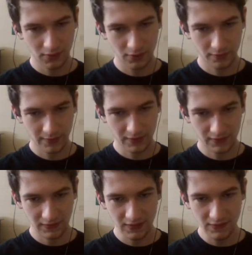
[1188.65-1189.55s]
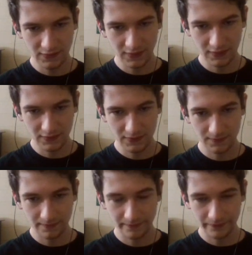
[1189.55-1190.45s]
how are we getting these
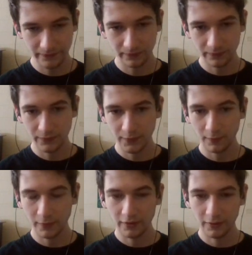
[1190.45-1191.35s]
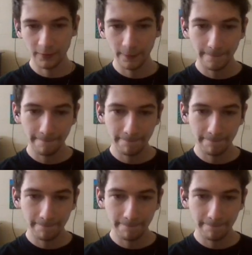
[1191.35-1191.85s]
guys? Well,